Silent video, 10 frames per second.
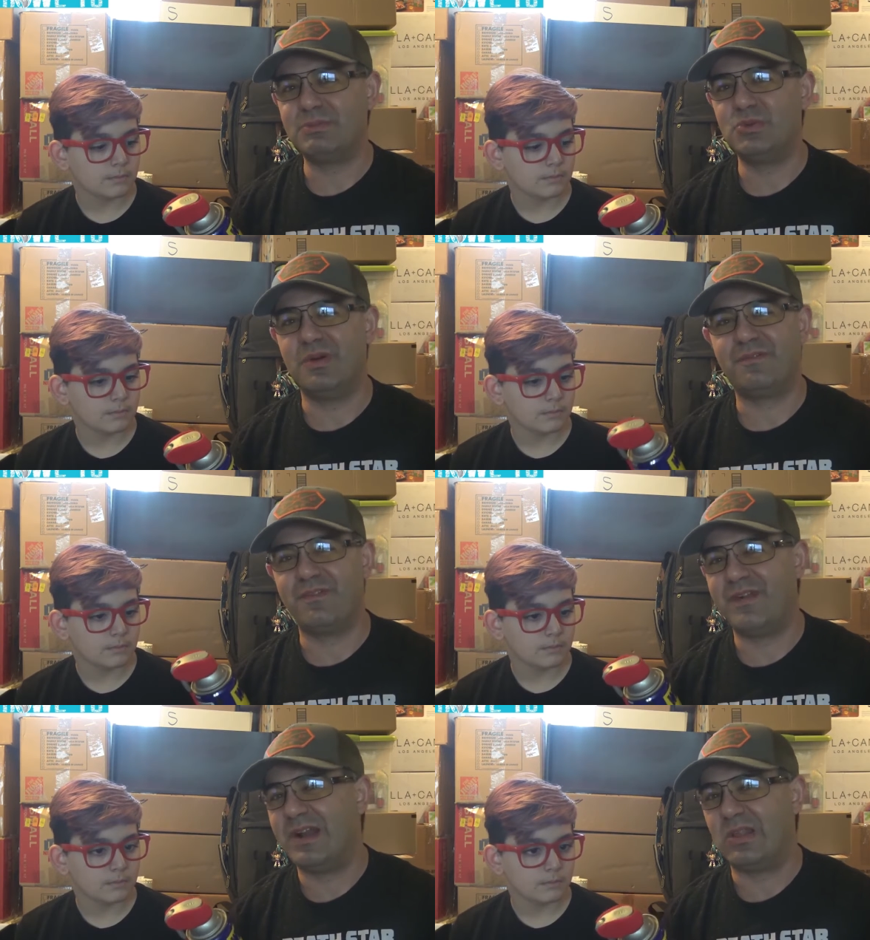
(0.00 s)
Speaker 1: up to it
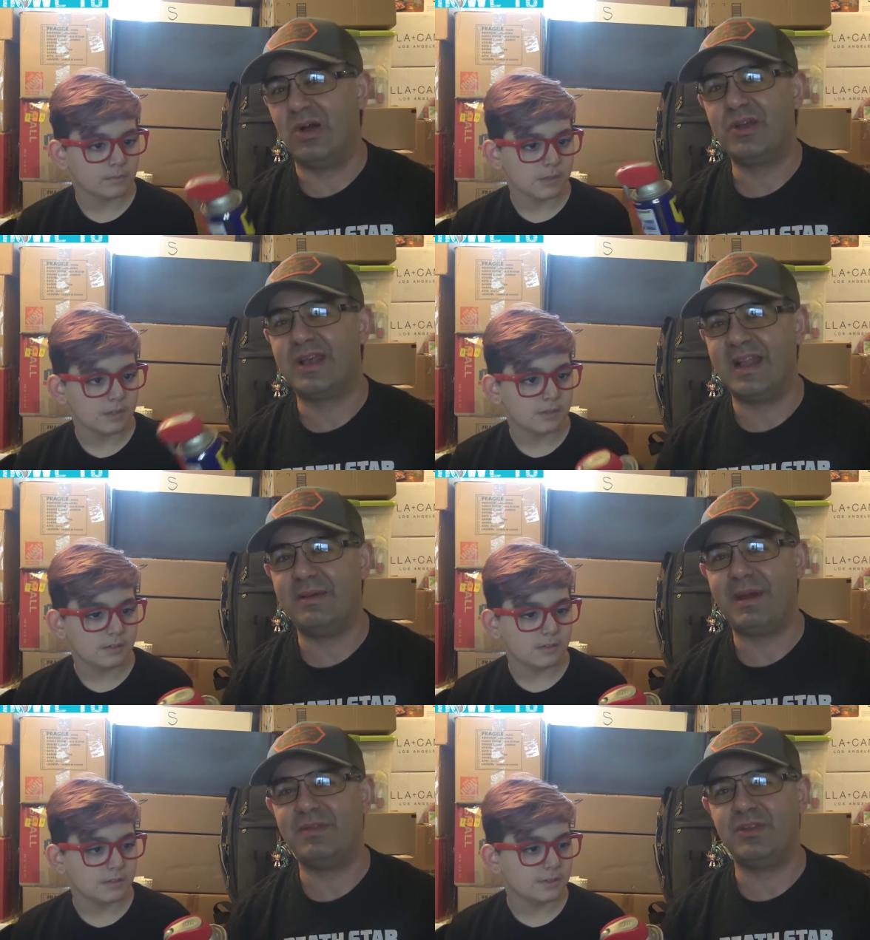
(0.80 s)
for very long. You're gonna end
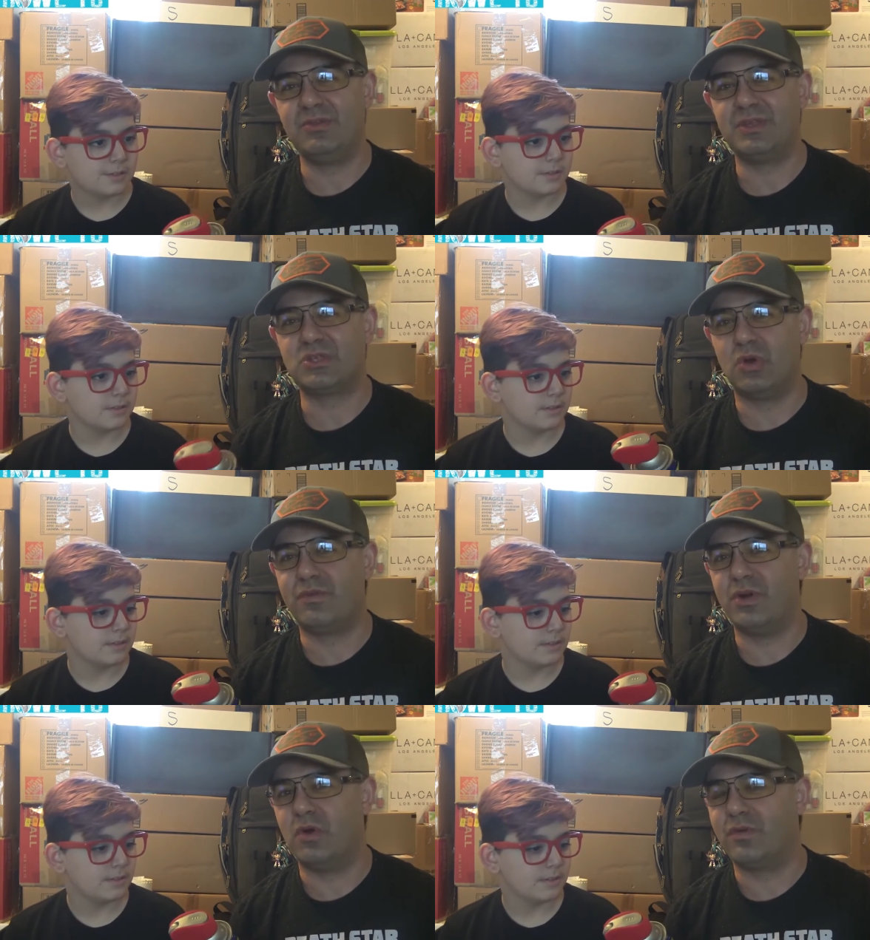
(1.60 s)
up having to do this
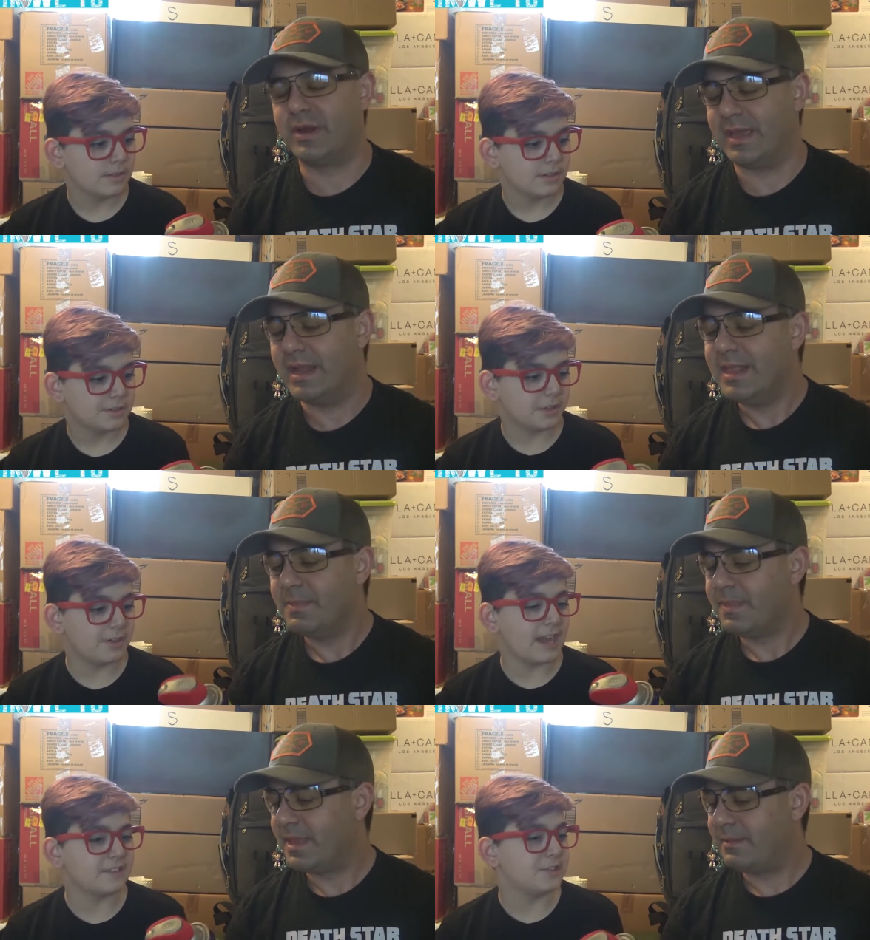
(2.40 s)
over and over again.
Speaker 2: So
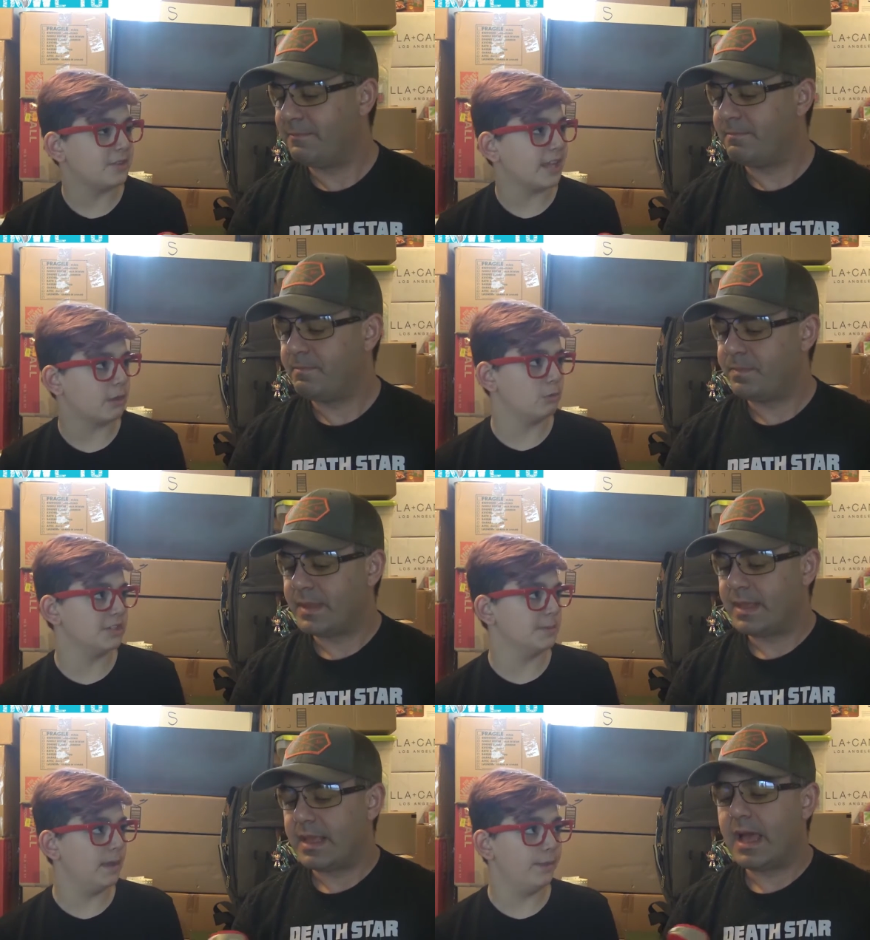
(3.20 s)
you'd have to do it like
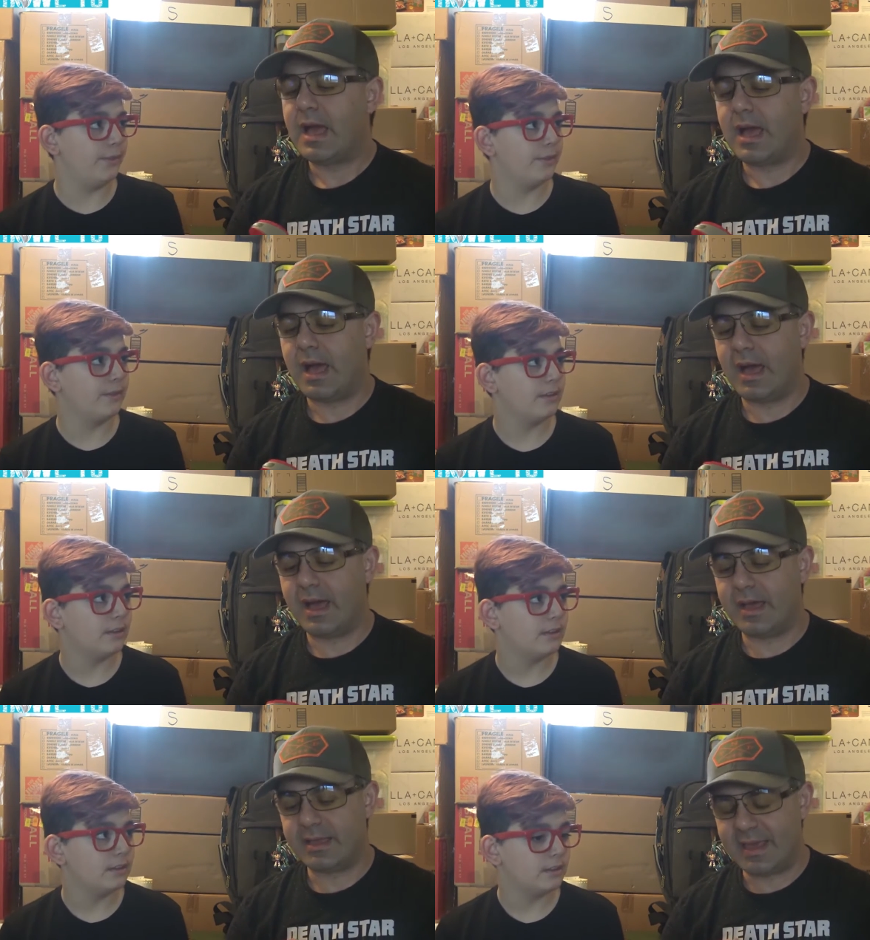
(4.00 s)
once a month.
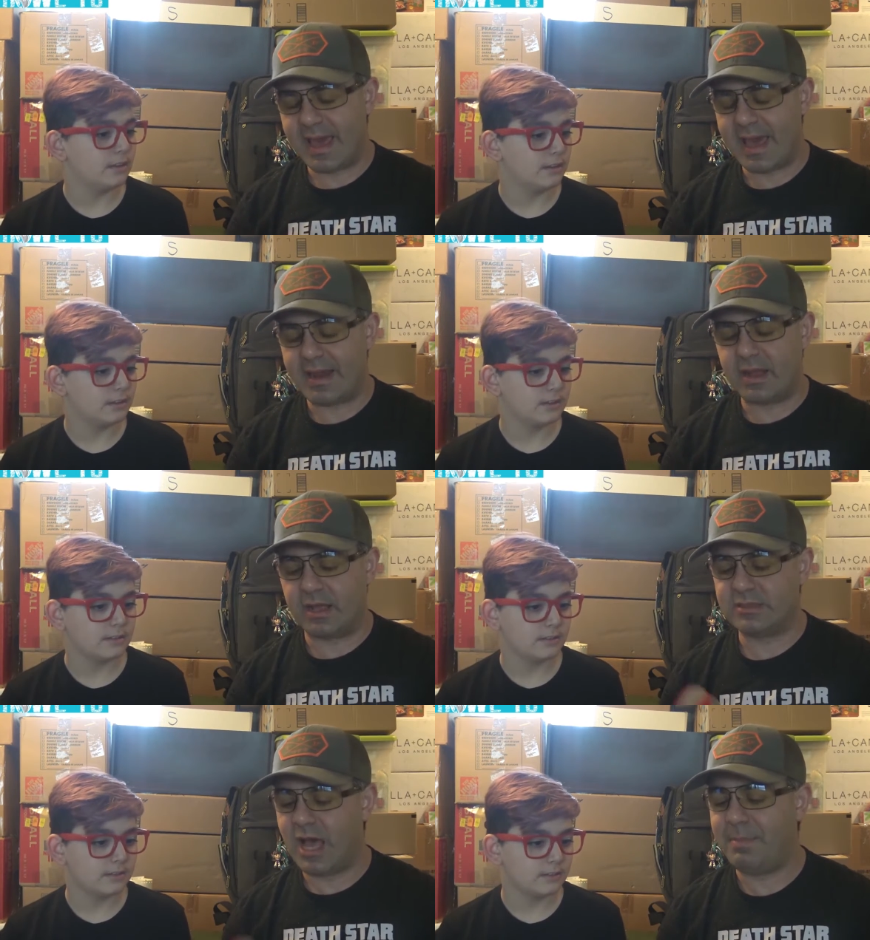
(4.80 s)
Speaker 1: Yeah, and
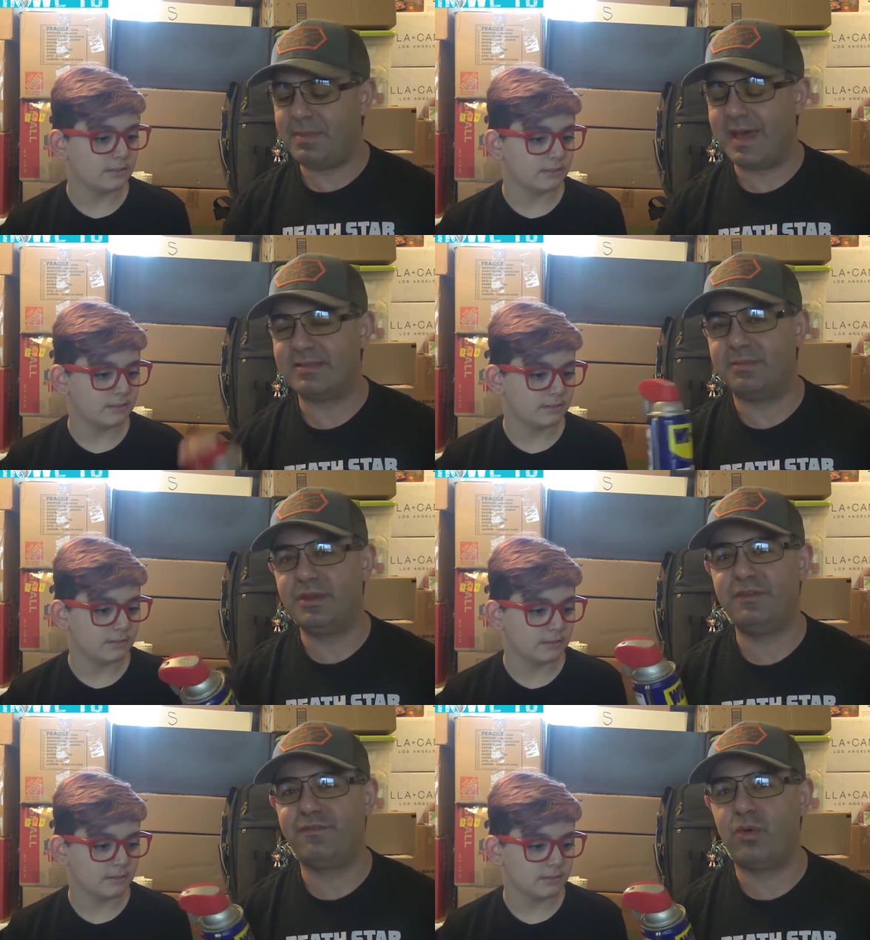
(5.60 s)
on top of that,
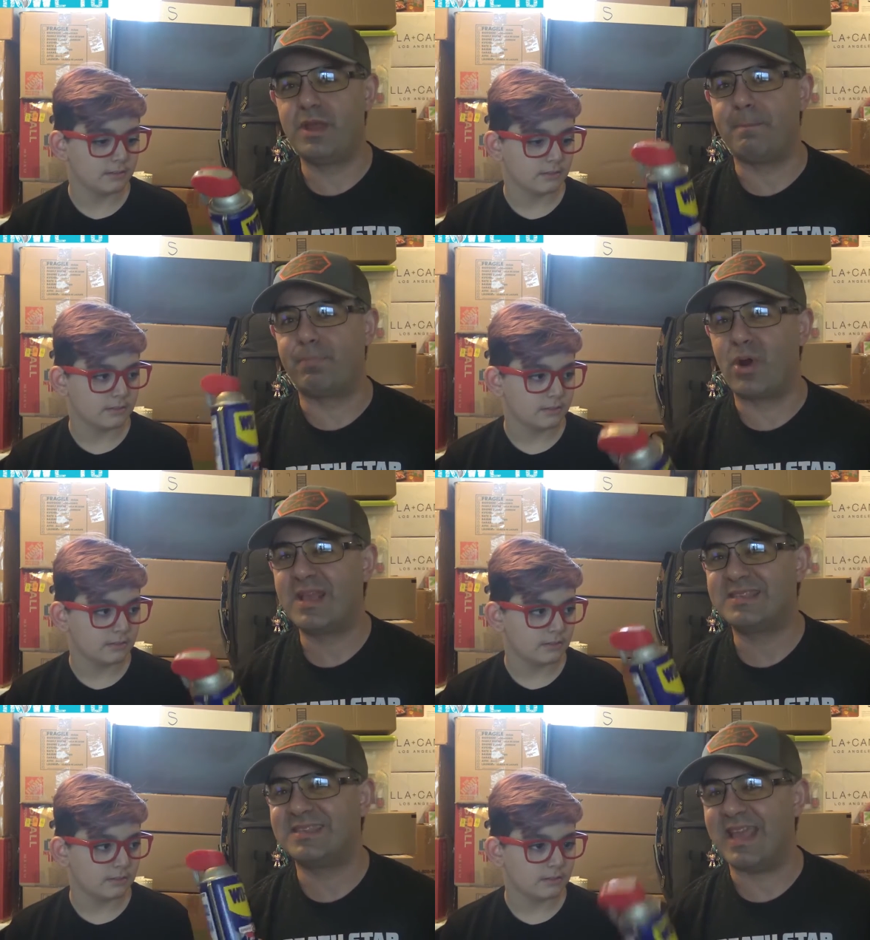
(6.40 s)
WD-40
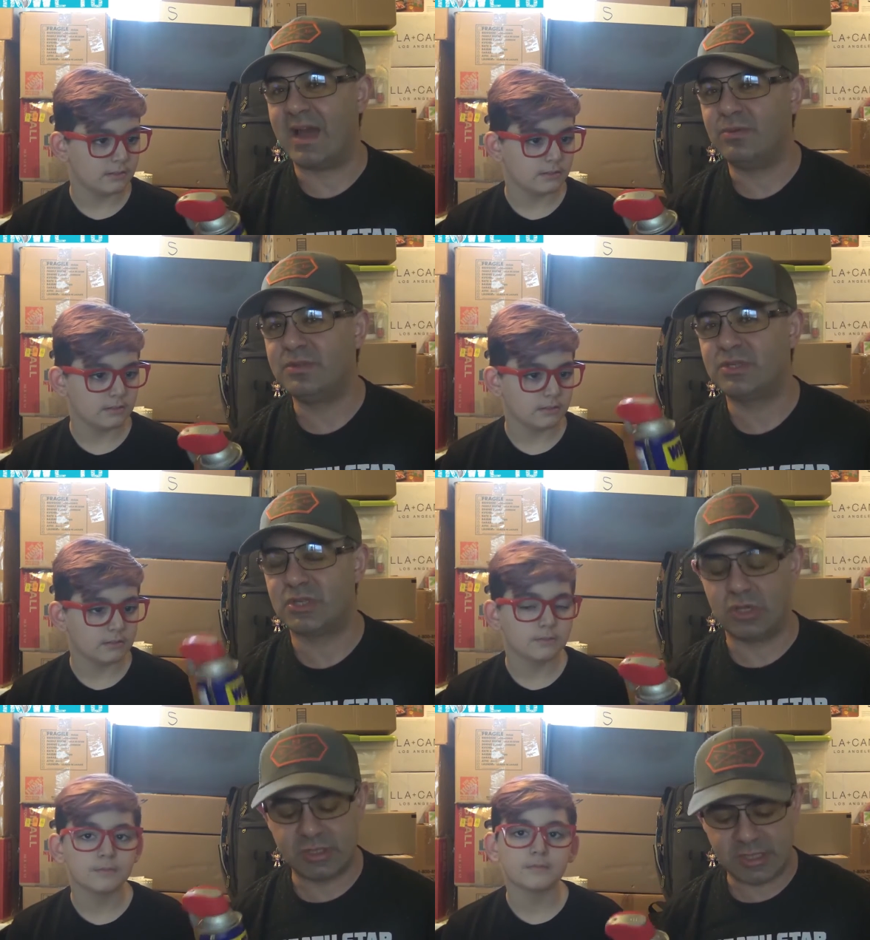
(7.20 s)
breaks down
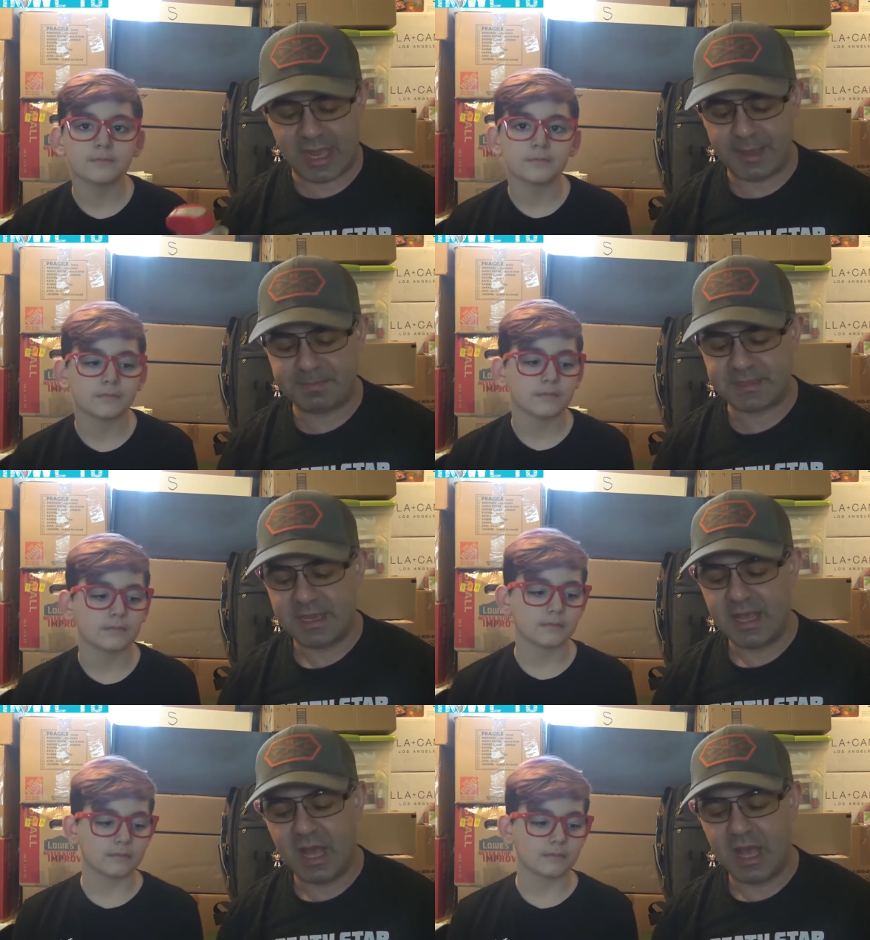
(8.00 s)
certain types